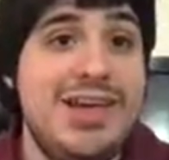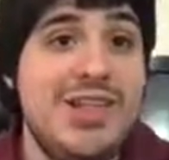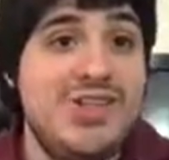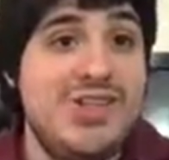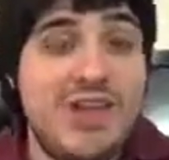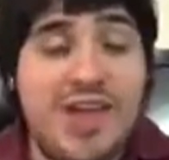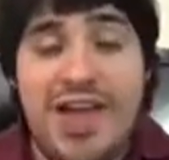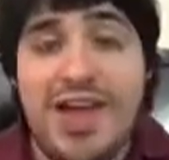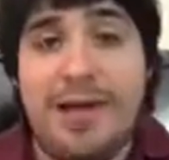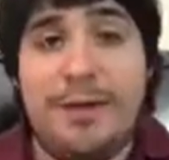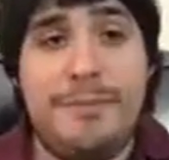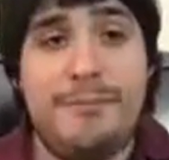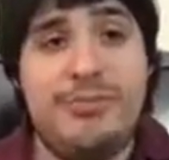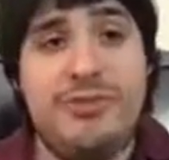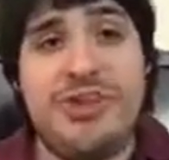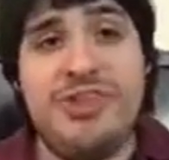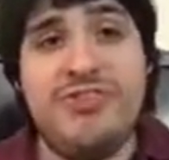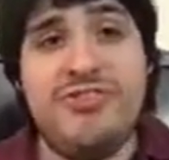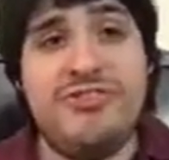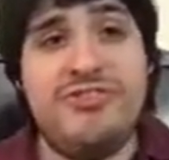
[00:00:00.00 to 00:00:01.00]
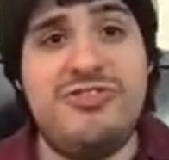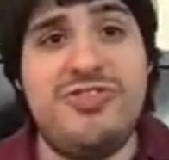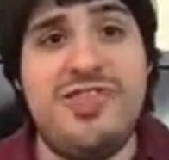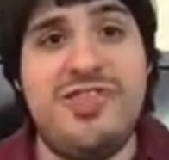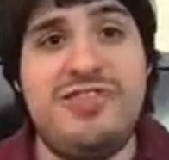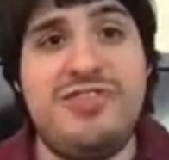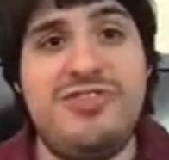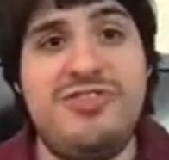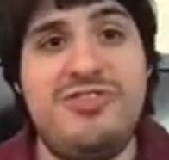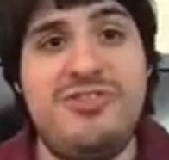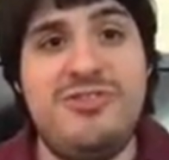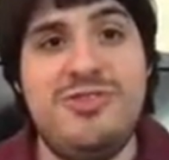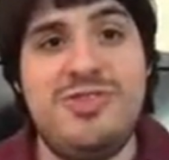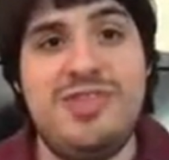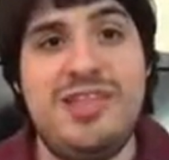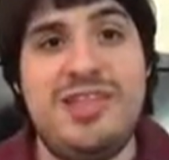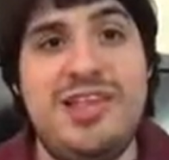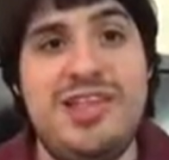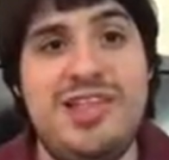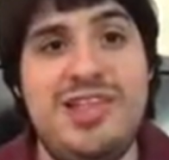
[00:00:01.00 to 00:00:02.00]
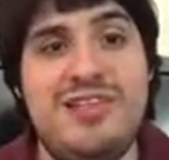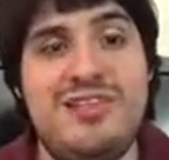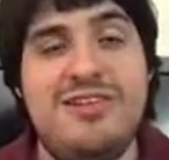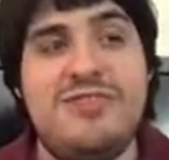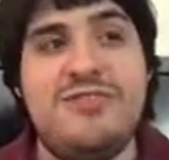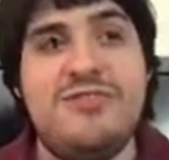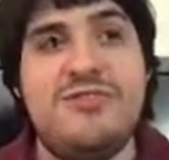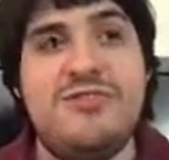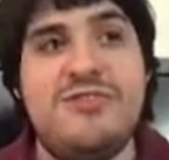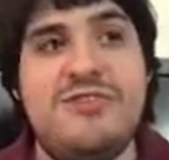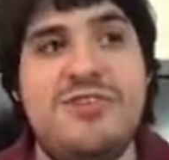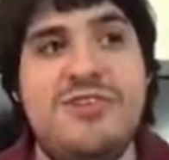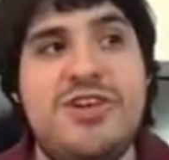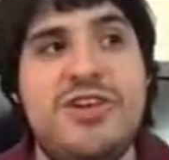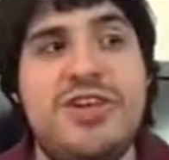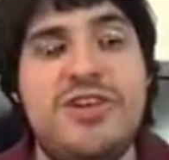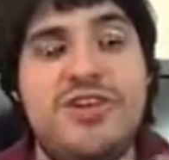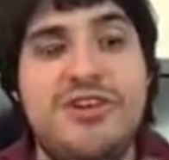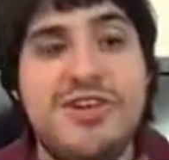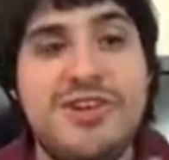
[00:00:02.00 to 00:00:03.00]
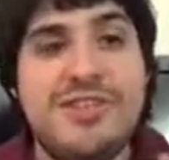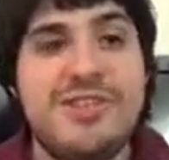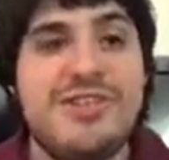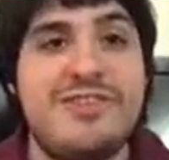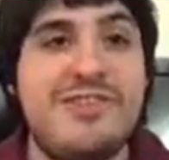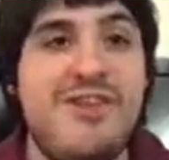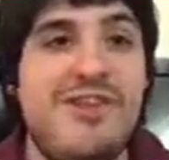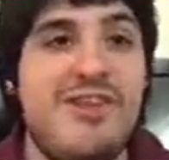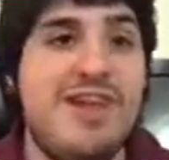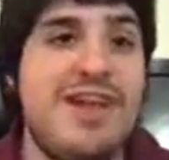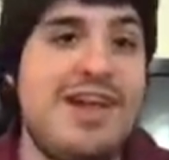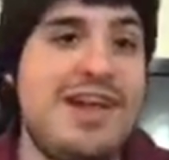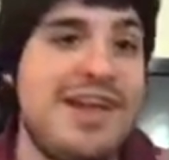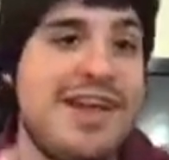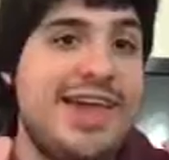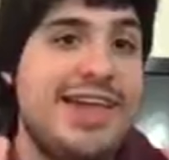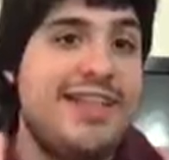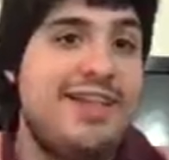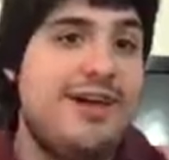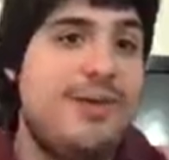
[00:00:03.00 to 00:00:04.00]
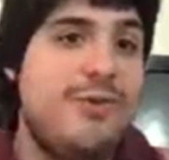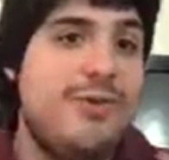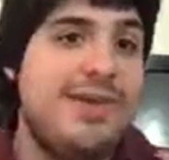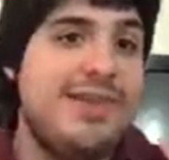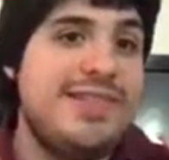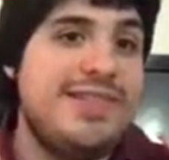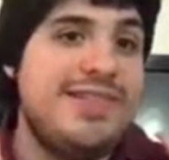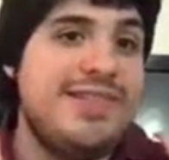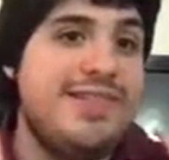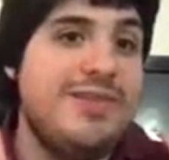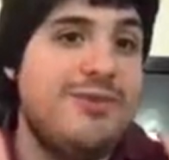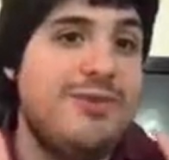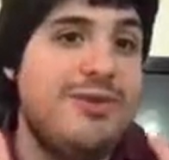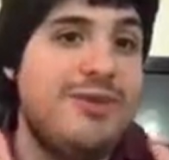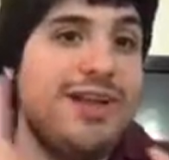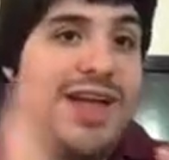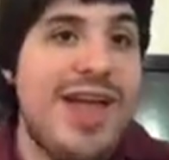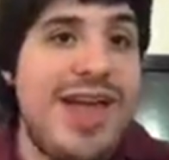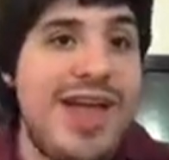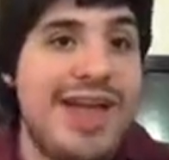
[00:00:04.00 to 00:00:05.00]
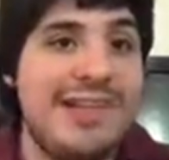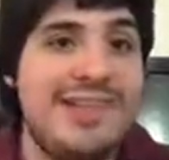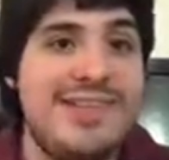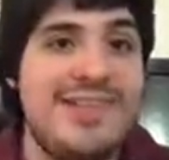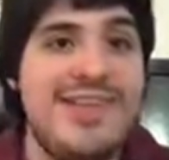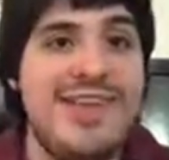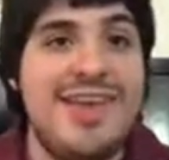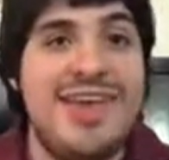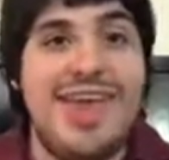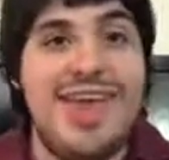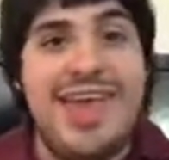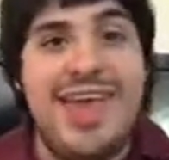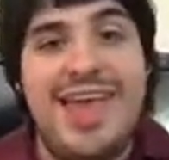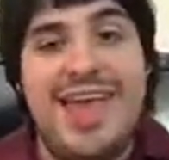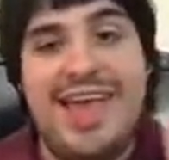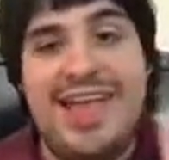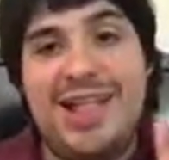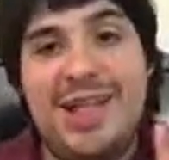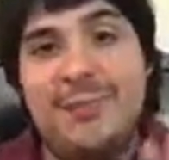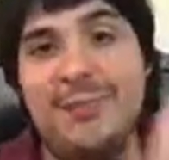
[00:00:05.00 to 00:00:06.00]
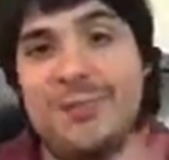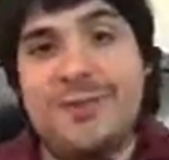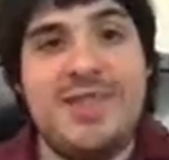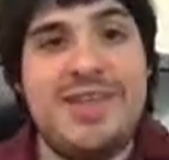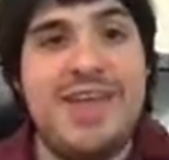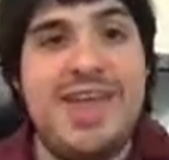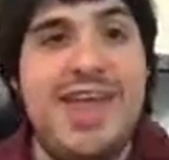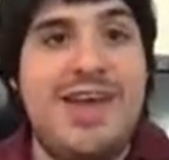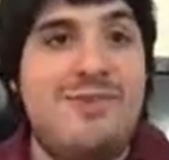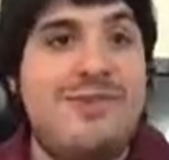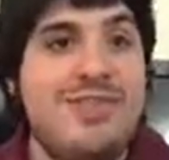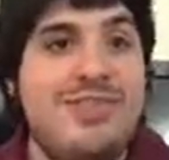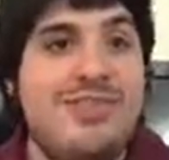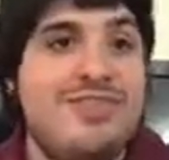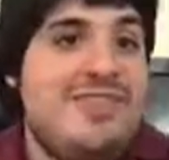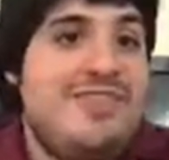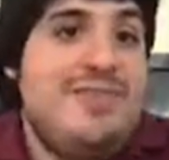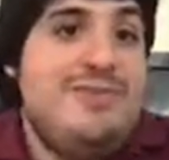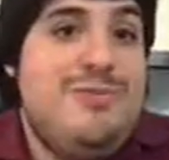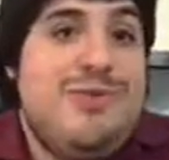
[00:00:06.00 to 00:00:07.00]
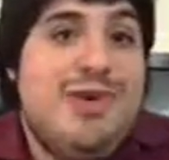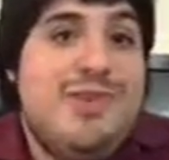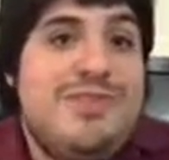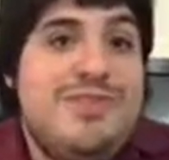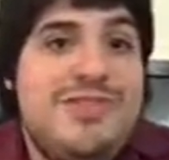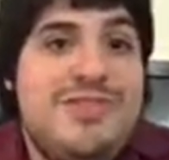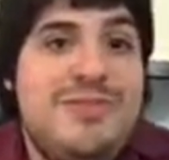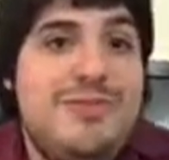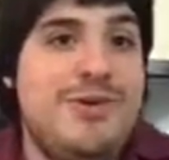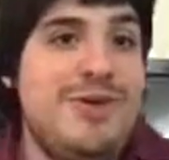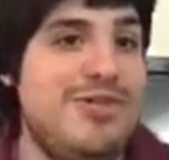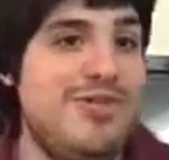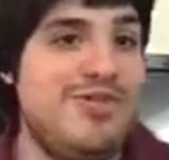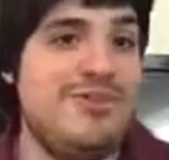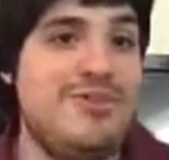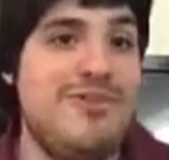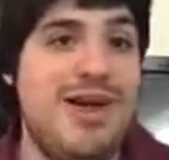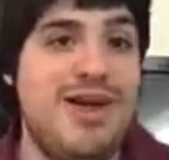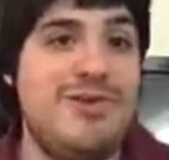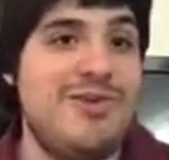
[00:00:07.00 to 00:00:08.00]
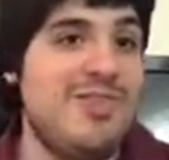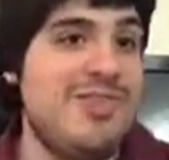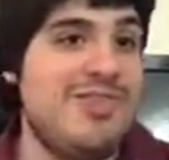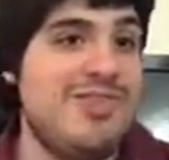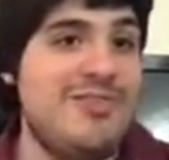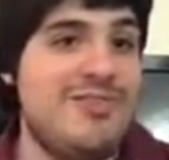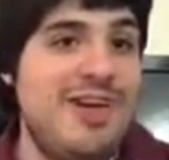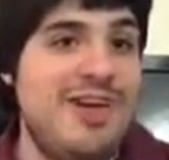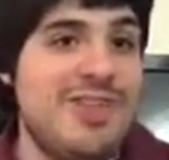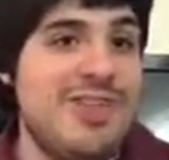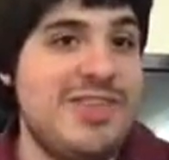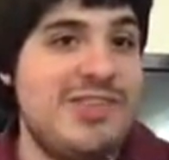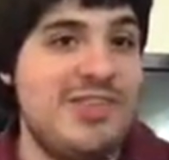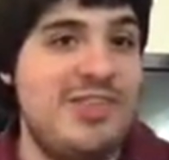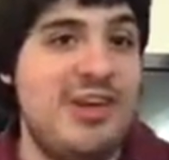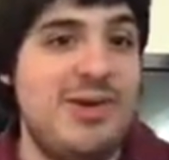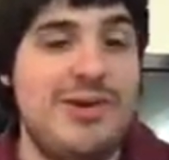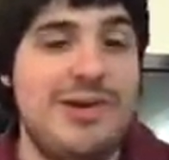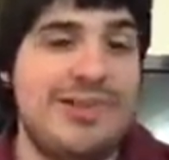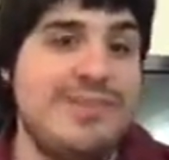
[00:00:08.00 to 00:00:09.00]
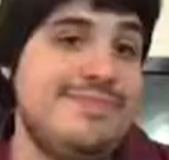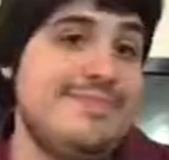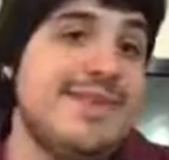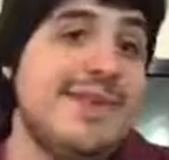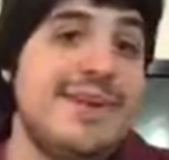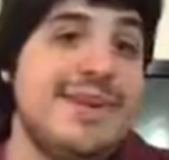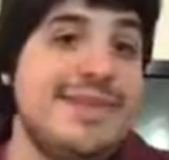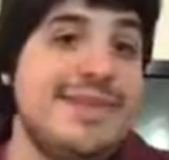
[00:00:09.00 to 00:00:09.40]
So yeah, Preacher season two is getting on to a very good start. I cannot wait to see where it heads, and I really can't wait to just see more episodes of Preacher. I really do like the show, and